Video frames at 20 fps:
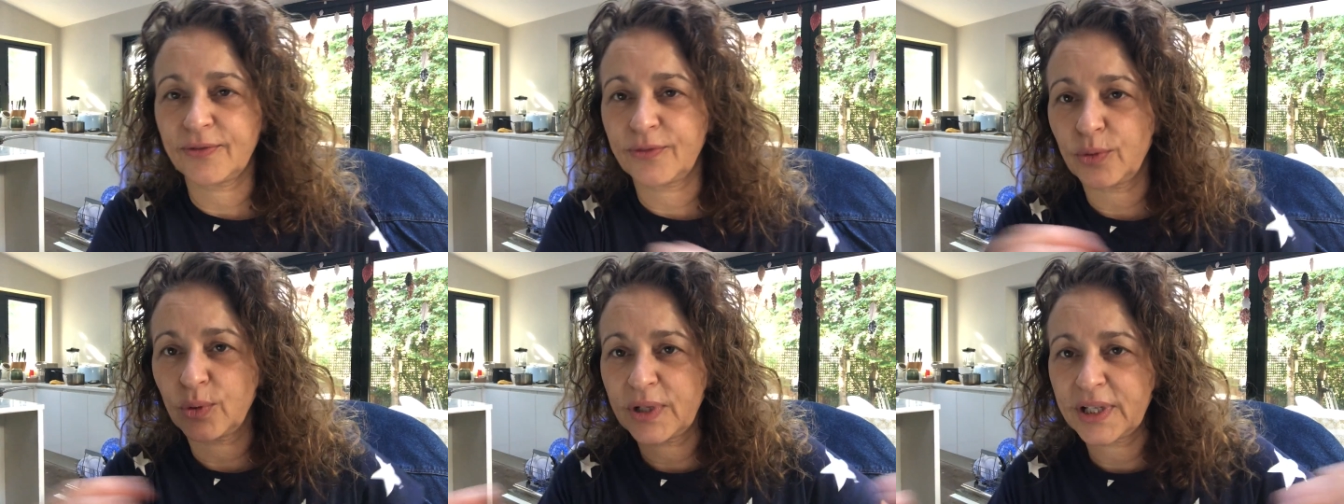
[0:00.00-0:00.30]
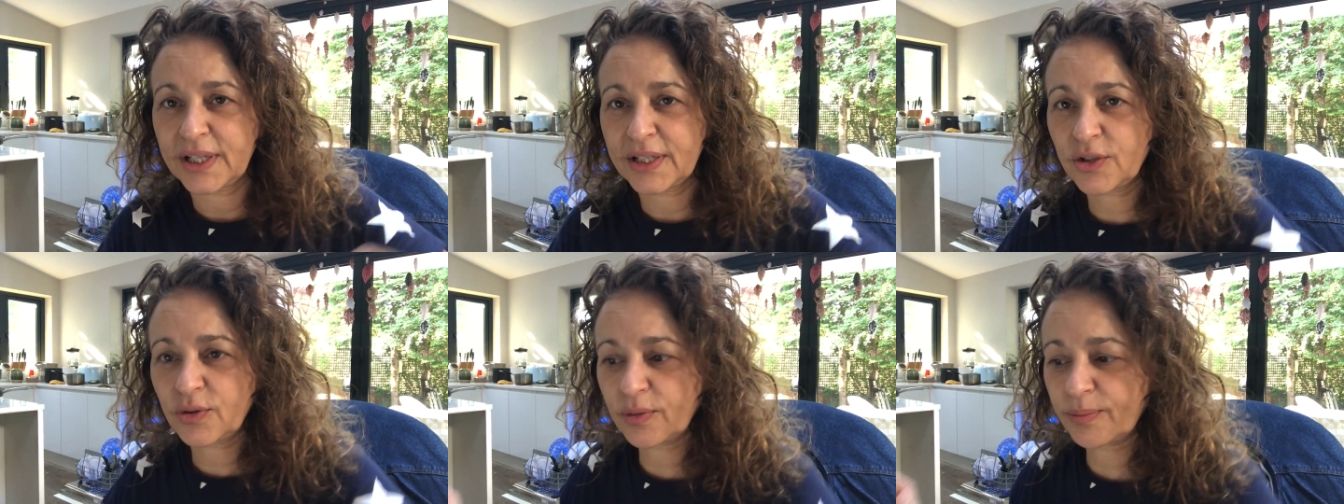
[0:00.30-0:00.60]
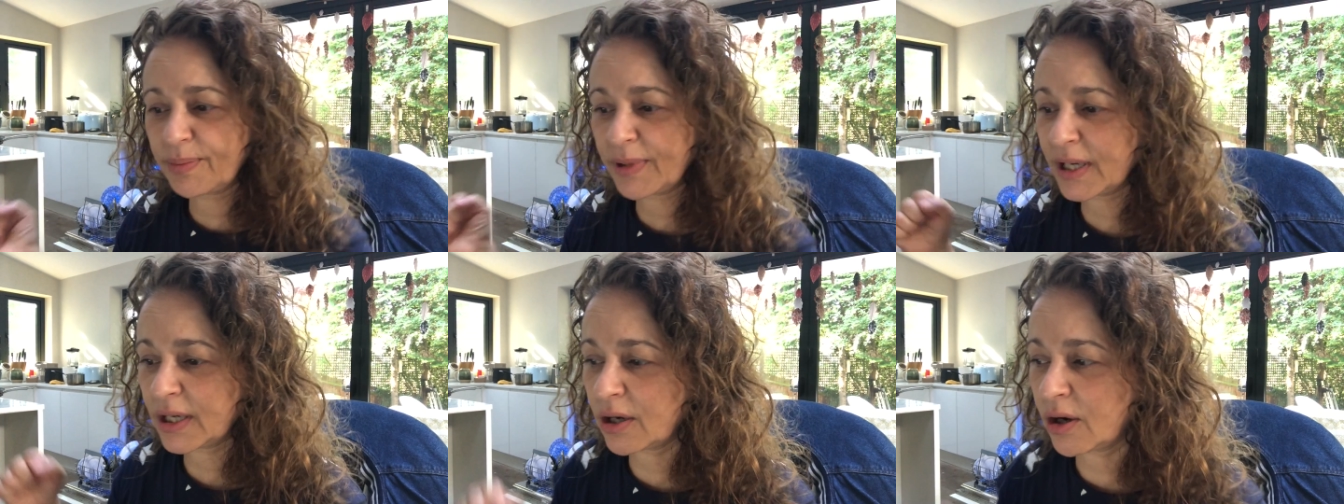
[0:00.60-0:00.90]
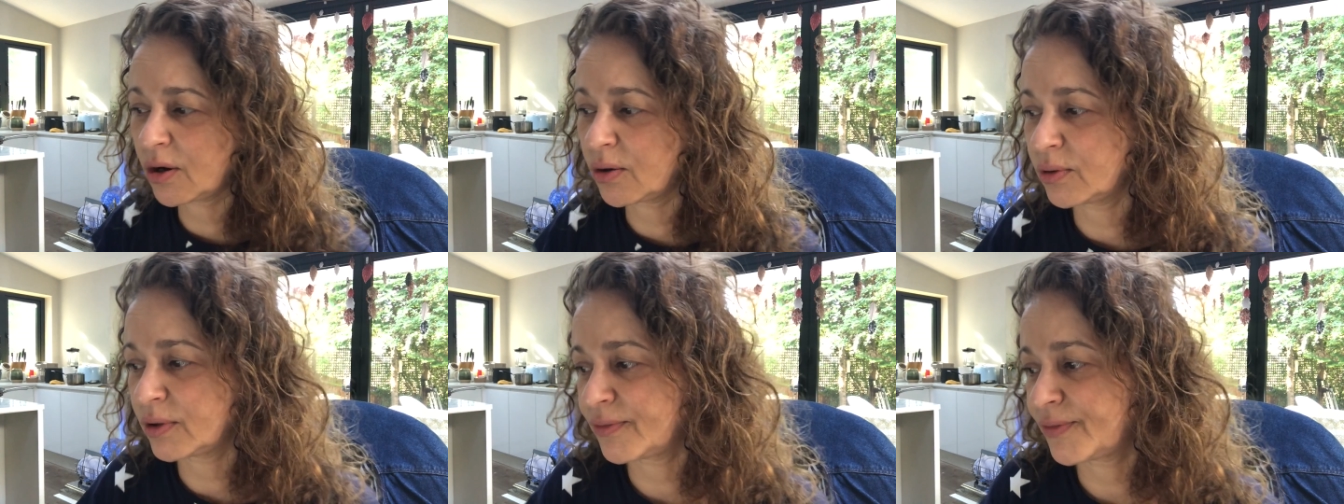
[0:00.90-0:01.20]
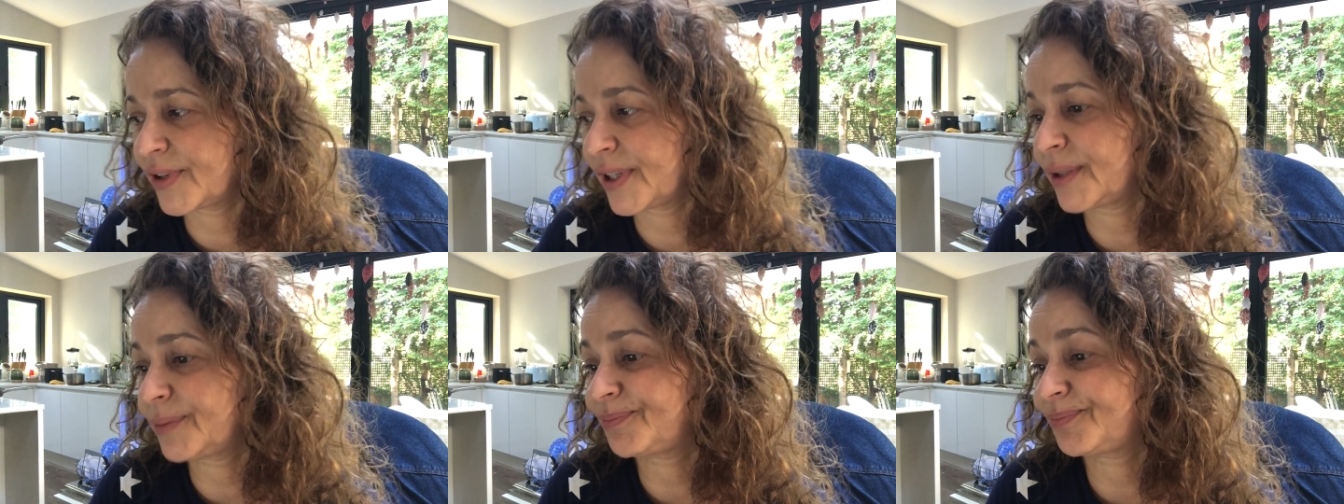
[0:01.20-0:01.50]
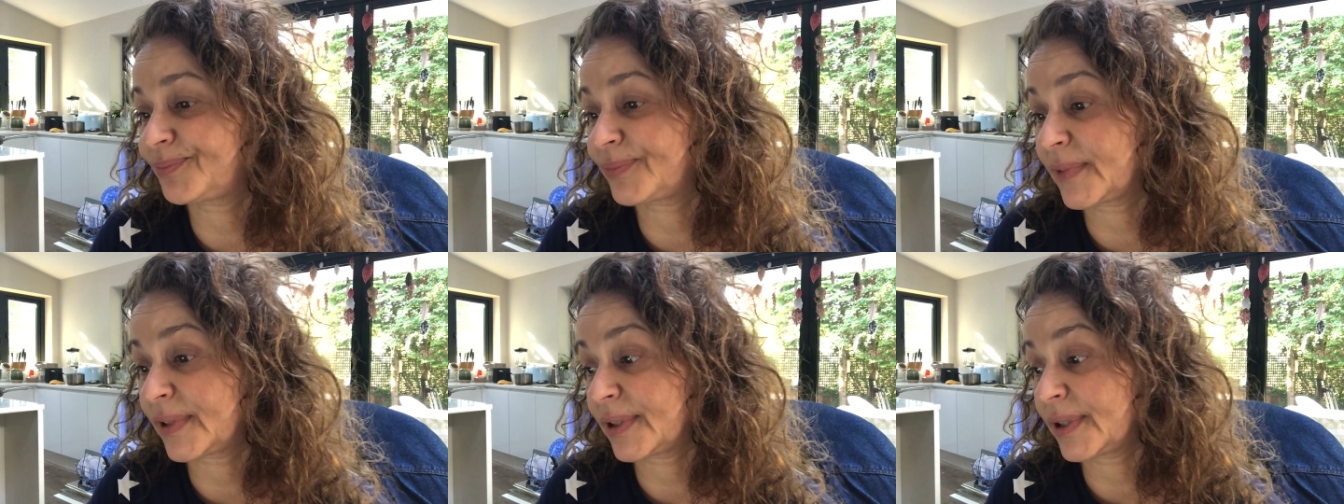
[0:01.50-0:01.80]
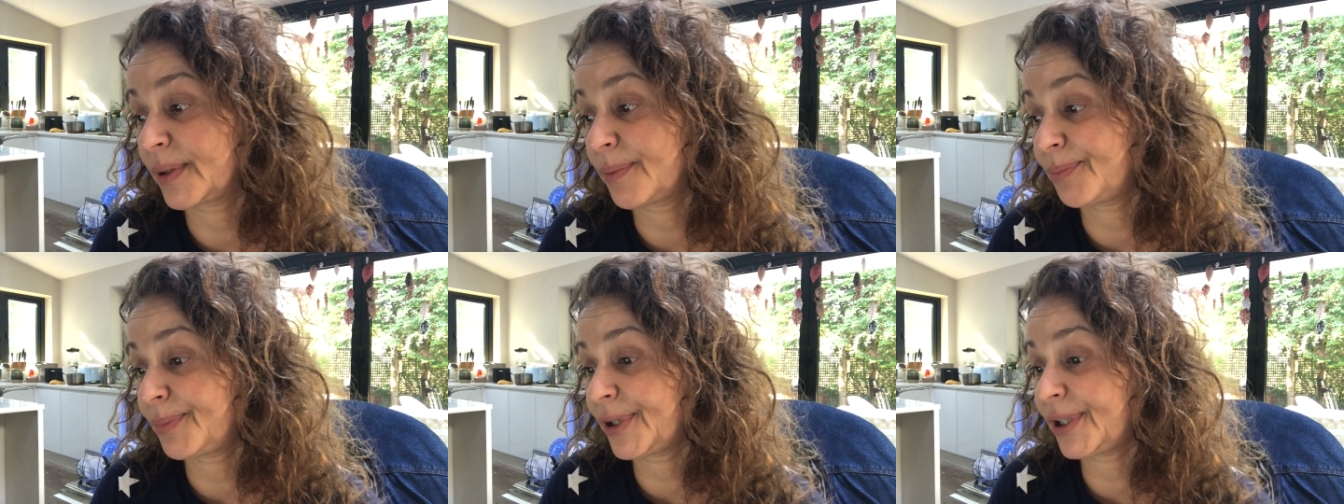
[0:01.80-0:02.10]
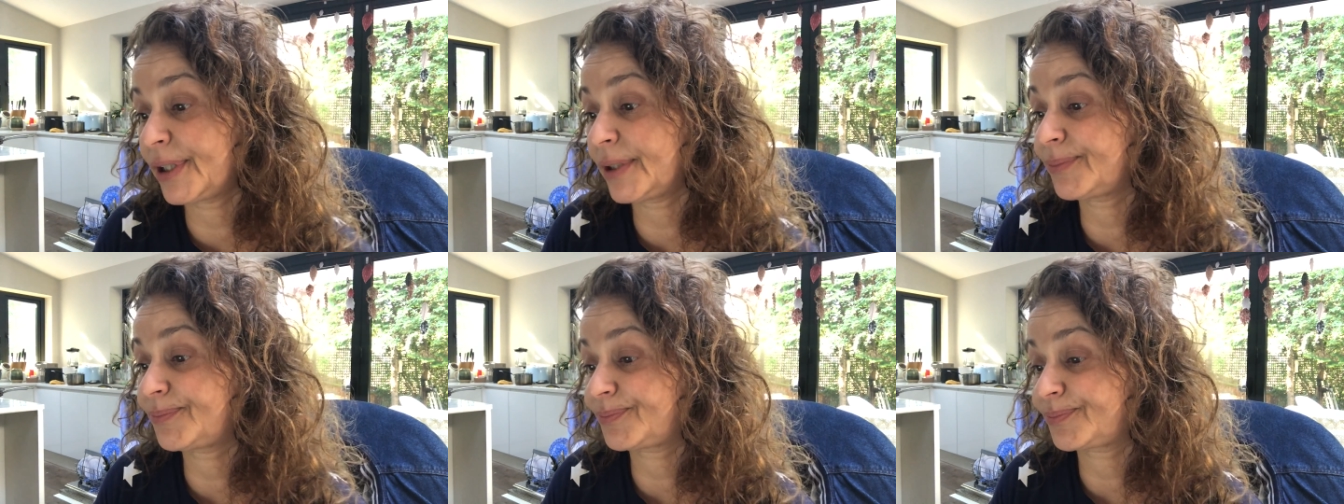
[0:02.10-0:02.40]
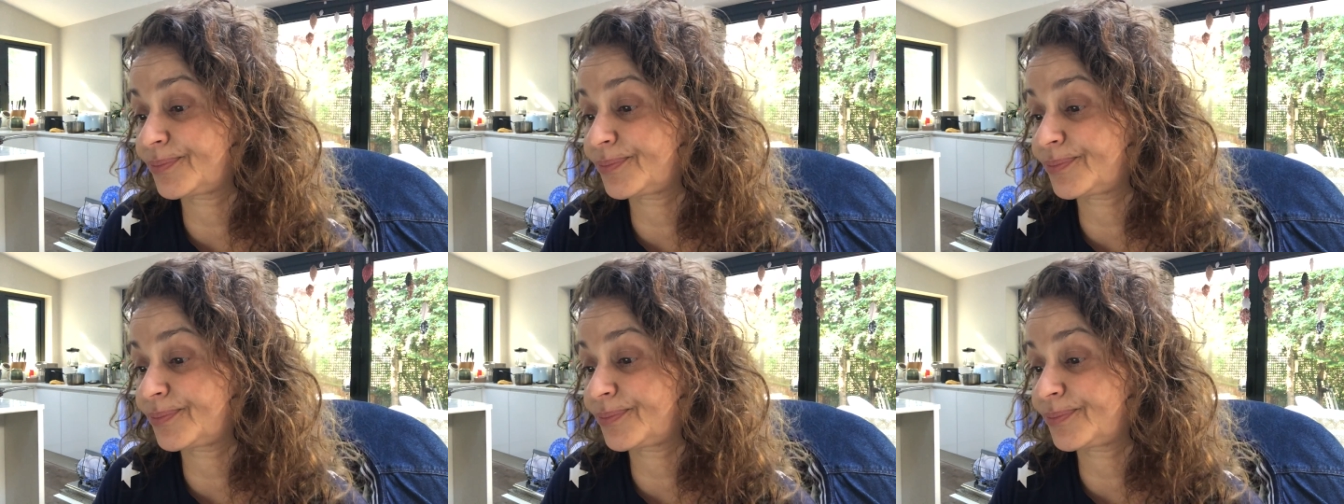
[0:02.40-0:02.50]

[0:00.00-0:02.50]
falling into a big hole of it. But